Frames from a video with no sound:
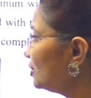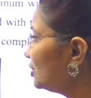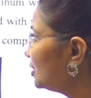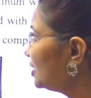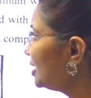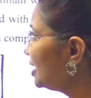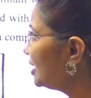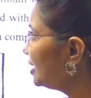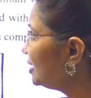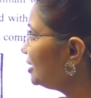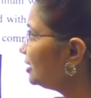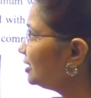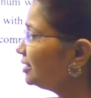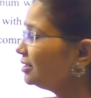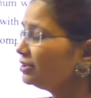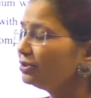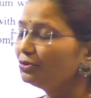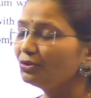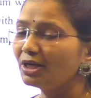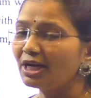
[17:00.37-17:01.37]
here
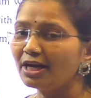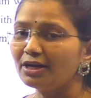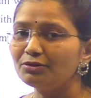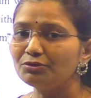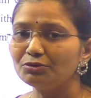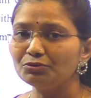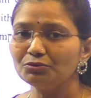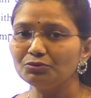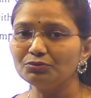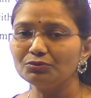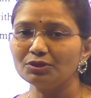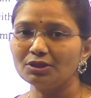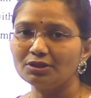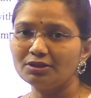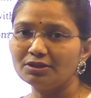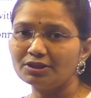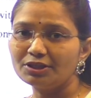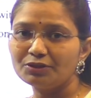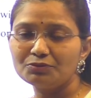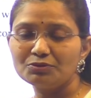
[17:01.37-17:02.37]
you have to
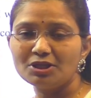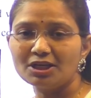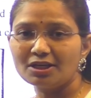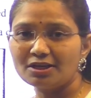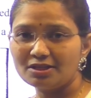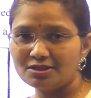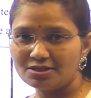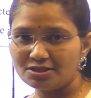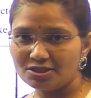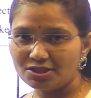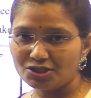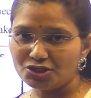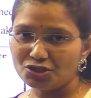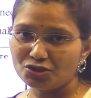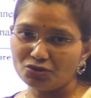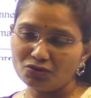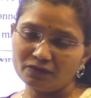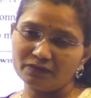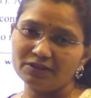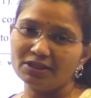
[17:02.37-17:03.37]
give the
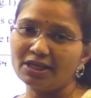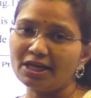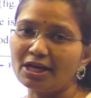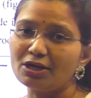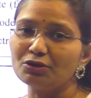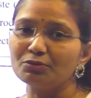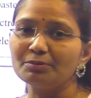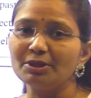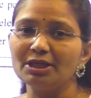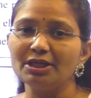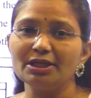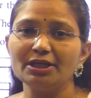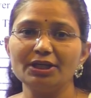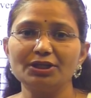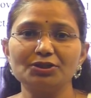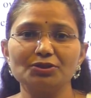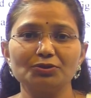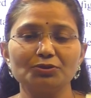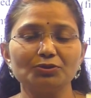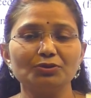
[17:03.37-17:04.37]
construction of the calomel
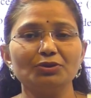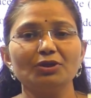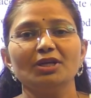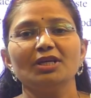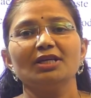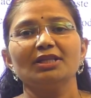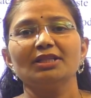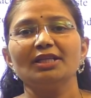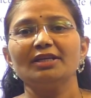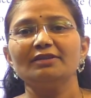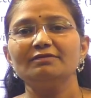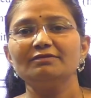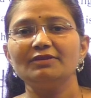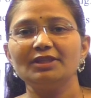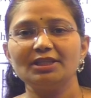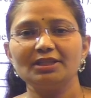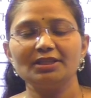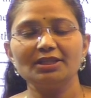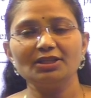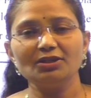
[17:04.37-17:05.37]
electrode, then
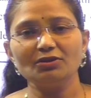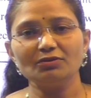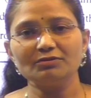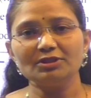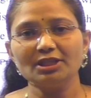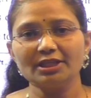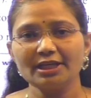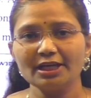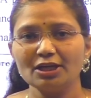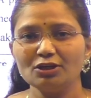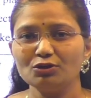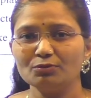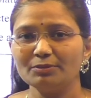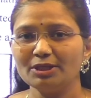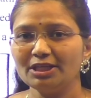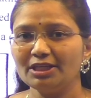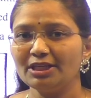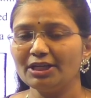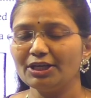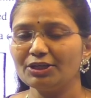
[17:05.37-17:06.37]
working of the
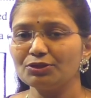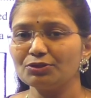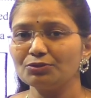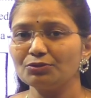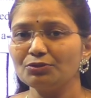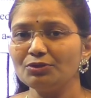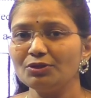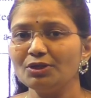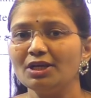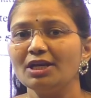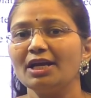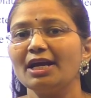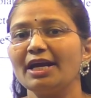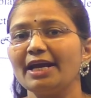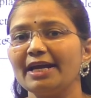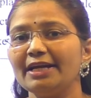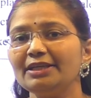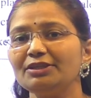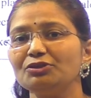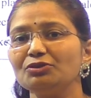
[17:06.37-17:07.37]
calomel electrode,
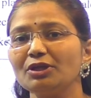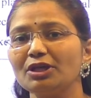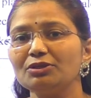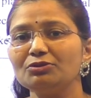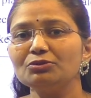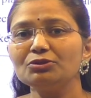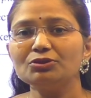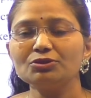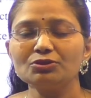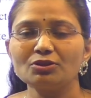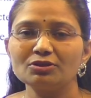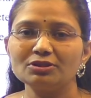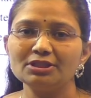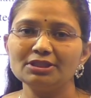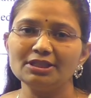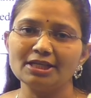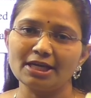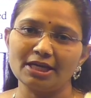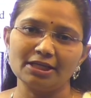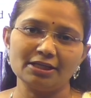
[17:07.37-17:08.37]
and you have to draw the
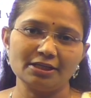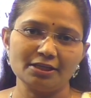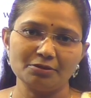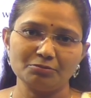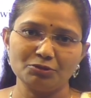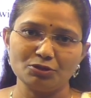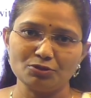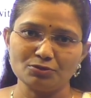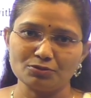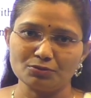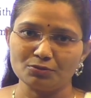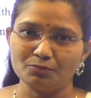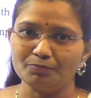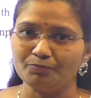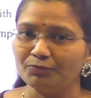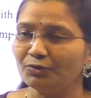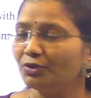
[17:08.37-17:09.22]
diagram also.